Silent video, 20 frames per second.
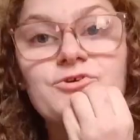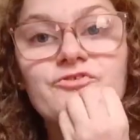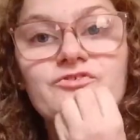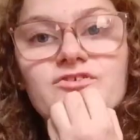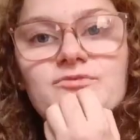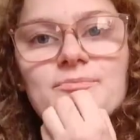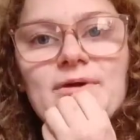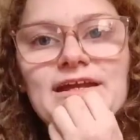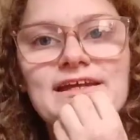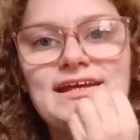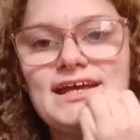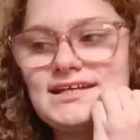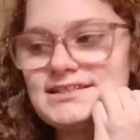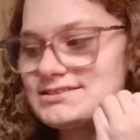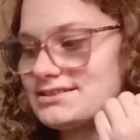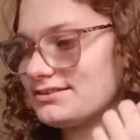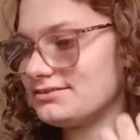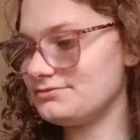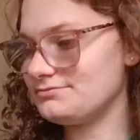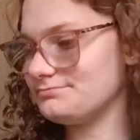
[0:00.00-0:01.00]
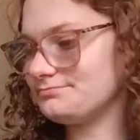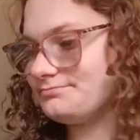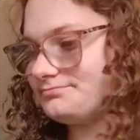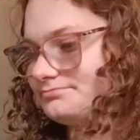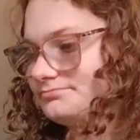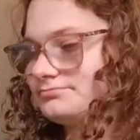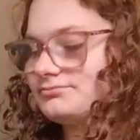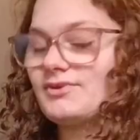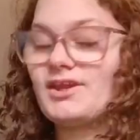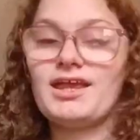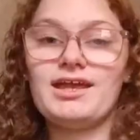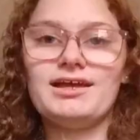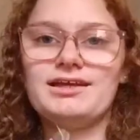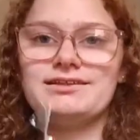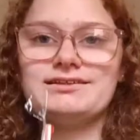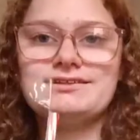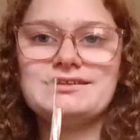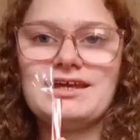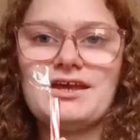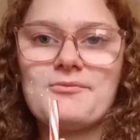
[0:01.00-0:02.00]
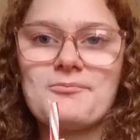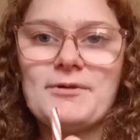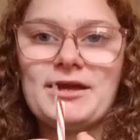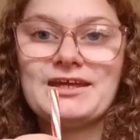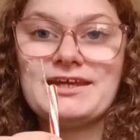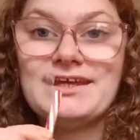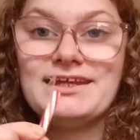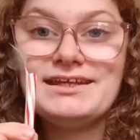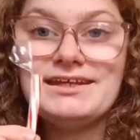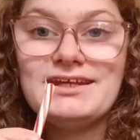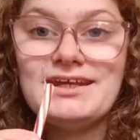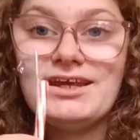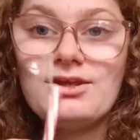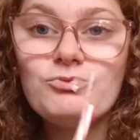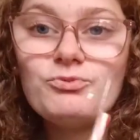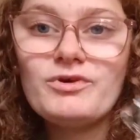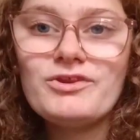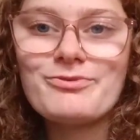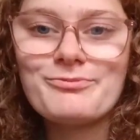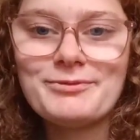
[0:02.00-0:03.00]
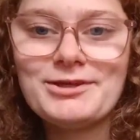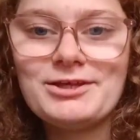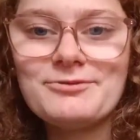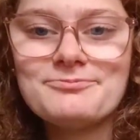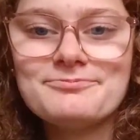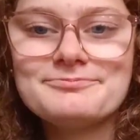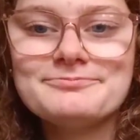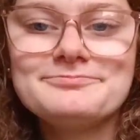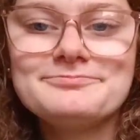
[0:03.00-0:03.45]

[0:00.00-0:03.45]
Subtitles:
move to my desk. Take my candy cane with me.